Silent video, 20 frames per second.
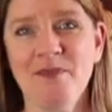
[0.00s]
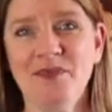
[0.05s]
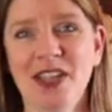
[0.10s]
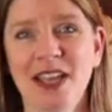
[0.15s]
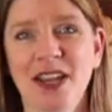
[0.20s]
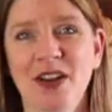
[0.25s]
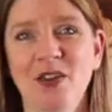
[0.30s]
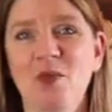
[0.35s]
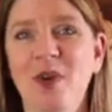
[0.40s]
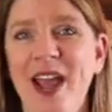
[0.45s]

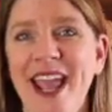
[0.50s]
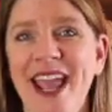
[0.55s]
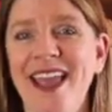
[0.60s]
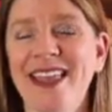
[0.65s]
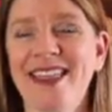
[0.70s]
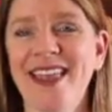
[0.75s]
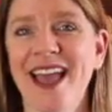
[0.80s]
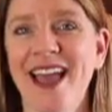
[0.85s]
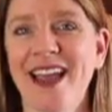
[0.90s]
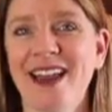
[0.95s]
in a way
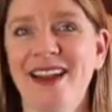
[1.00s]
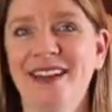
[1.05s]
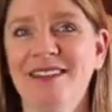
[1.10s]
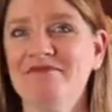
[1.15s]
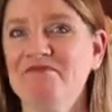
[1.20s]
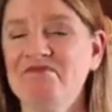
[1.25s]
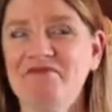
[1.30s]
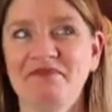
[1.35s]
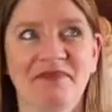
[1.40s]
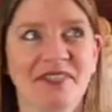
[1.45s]
that
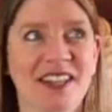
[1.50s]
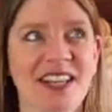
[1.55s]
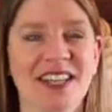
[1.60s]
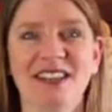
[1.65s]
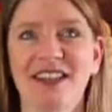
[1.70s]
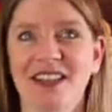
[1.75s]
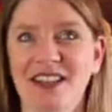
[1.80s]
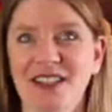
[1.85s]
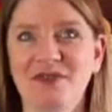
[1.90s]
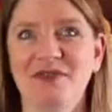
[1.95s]

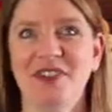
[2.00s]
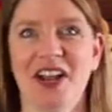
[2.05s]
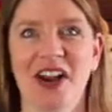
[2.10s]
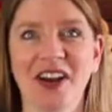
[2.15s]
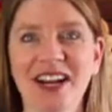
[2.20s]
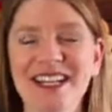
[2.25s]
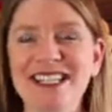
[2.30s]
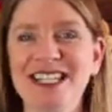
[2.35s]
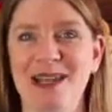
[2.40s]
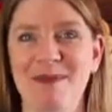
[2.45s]
is
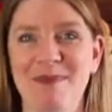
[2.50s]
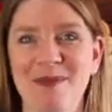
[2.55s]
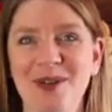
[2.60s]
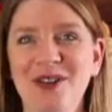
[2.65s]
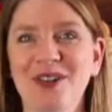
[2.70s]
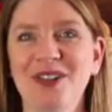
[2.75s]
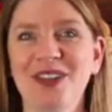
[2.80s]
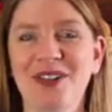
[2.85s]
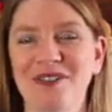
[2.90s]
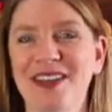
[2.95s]
very
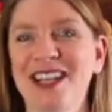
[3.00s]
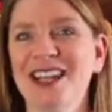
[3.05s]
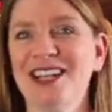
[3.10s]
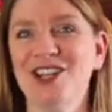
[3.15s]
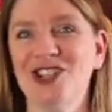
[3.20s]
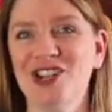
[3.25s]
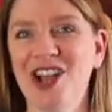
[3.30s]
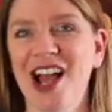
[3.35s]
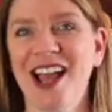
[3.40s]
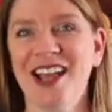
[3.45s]
typical of any
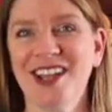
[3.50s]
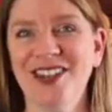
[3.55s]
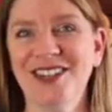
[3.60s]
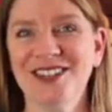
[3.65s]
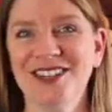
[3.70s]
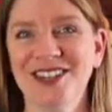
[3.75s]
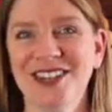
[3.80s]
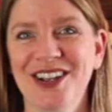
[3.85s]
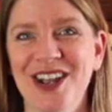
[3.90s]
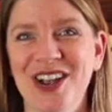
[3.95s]

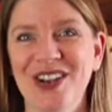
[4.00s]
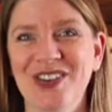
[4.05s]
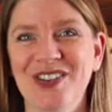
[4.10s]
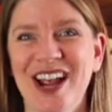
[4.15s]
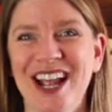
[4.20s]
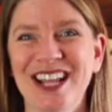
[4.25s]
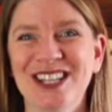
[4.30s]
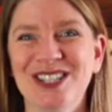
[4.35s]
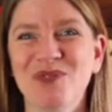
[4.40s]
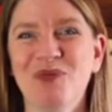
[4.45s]
child.
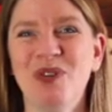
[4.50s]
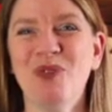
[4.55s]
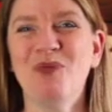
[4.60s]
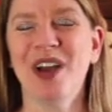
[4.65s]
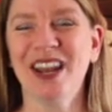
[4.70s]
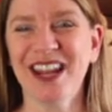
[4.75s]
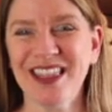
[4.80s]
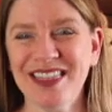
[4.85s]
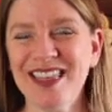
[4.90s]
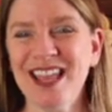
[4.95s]
Right? So we
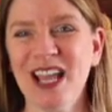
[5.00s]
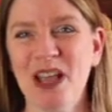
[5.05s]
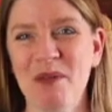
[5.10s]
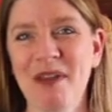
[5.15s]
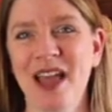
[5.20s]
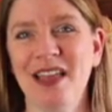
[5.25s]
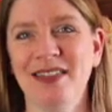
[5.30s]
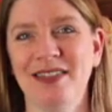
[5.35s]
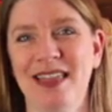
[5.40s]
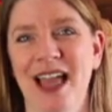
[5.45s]
want to think
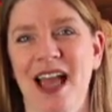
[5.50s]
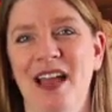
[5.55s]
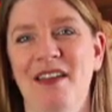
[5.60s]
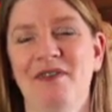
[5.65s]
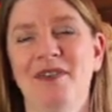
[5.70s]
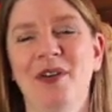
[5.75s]
about that.